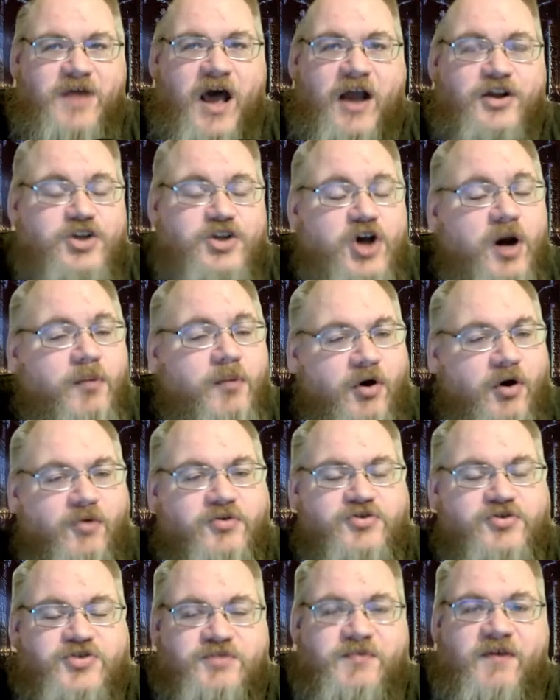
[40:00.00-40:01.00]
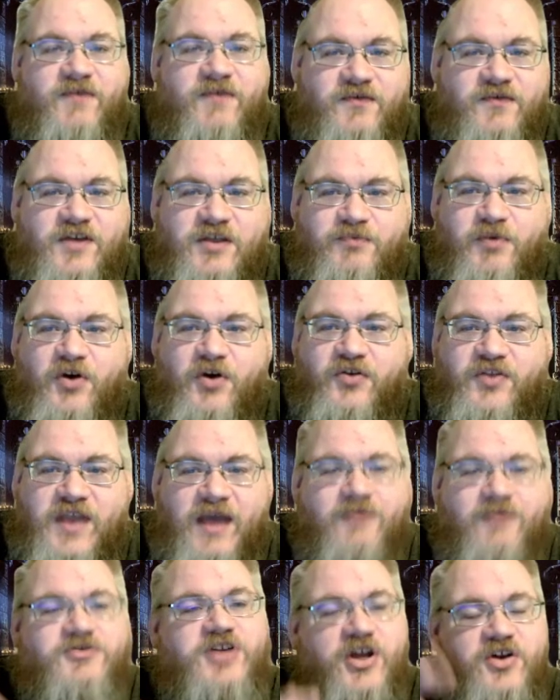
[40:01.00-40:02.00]
October, which was my 50th
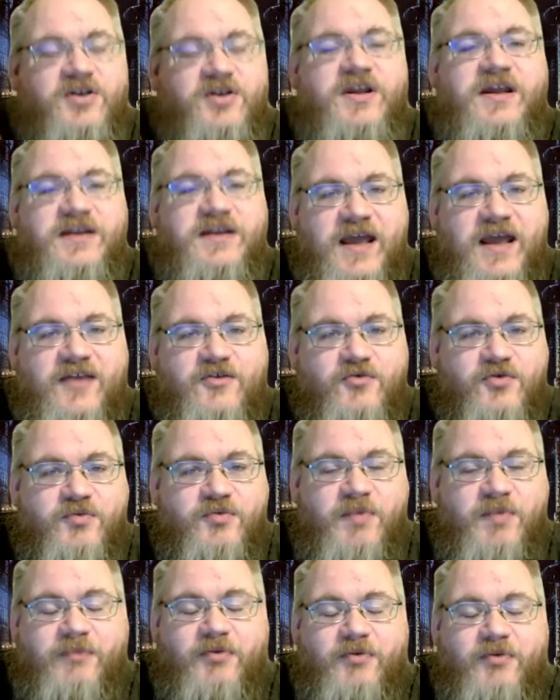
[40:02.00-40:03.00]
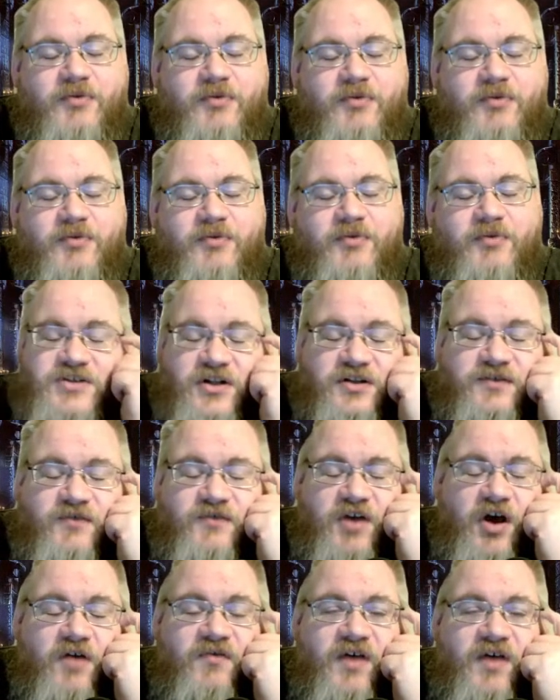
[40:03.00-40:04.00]
birthday, which I couldn't get together with people as a result of
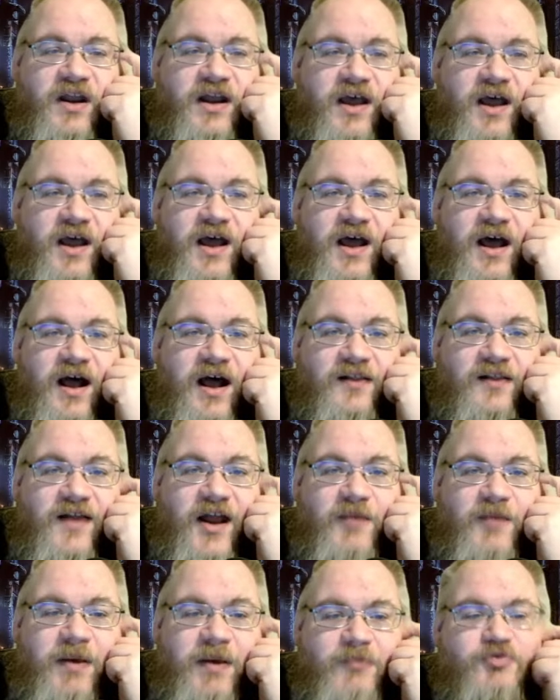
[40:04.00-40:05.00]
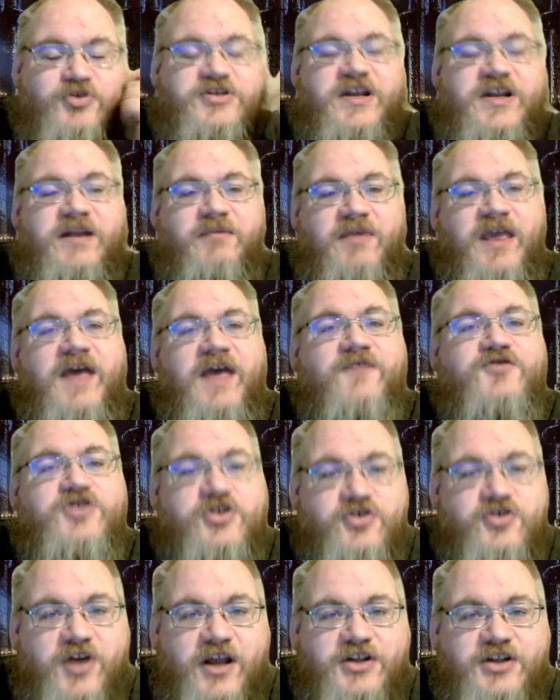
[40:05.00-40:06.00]
COVID, a lot of people were sending me gifts
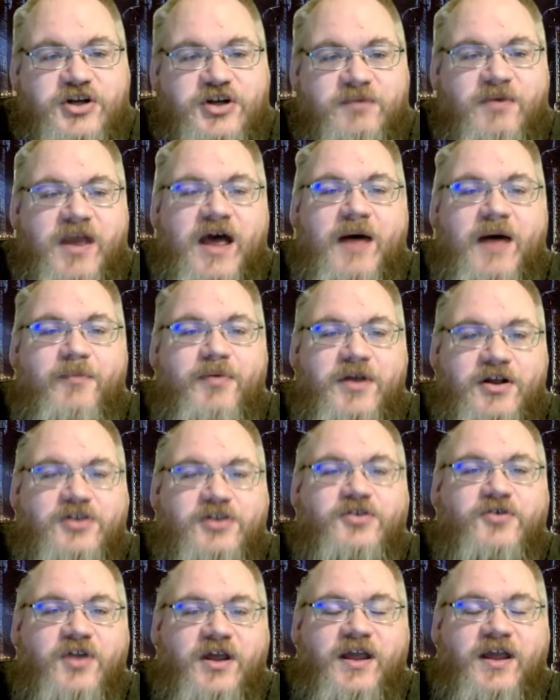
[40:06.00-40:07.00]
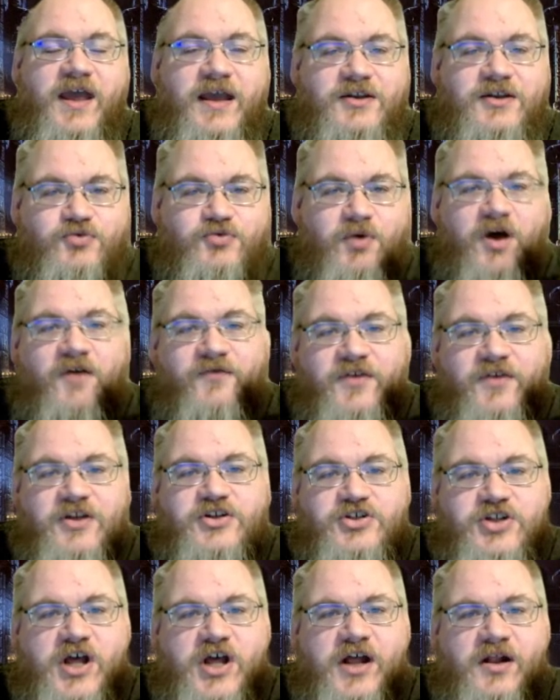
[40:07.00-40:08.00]
to try and cheer me up, including a 12
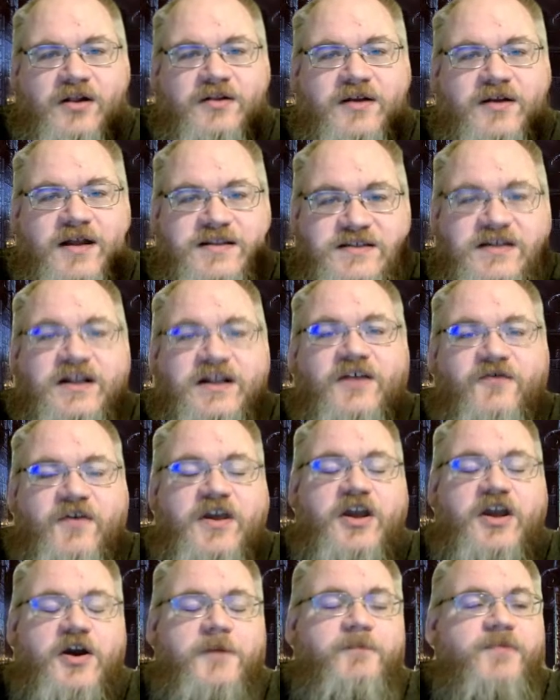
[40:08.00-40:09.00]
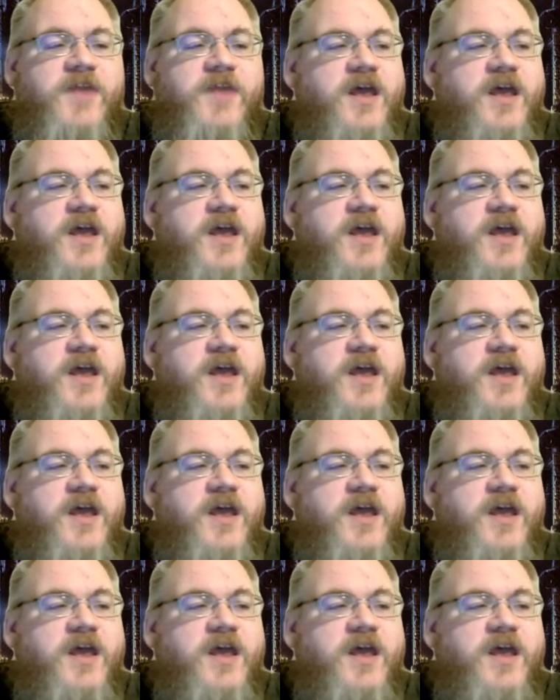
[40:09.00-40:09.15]
inch tall Godzilla figure.